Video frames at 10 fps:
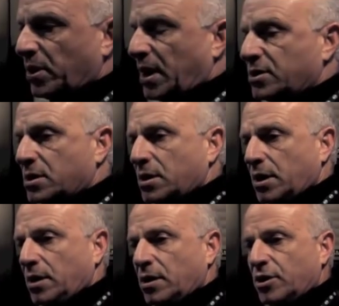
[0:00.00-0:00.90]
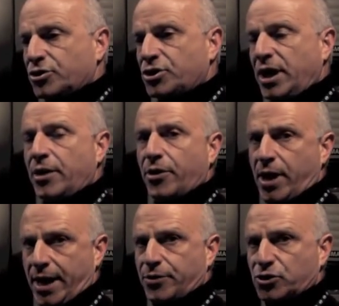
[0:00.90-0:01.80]
Plus. The standard
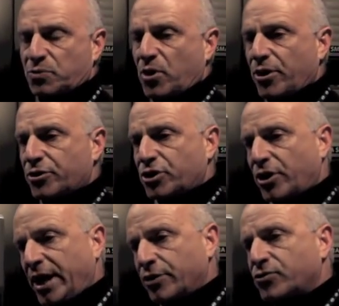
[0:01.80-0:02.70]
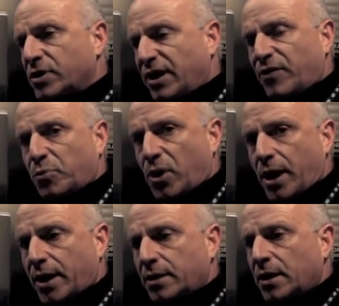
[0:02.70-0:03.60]
Hydra Smart is our entry-level
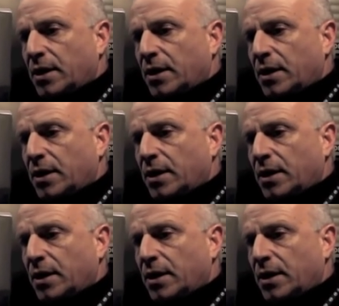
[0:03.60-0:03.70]
product.